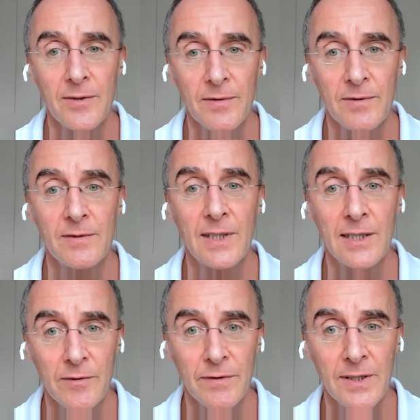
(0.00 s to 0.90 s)
So
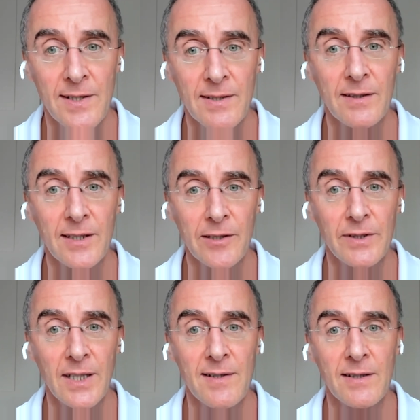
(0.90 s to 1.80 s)
thank you for listening. Thank
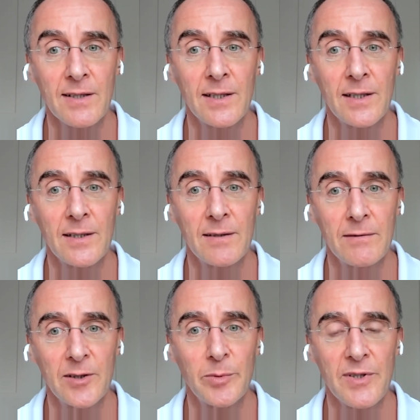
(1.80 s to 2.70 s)
you for asking. I really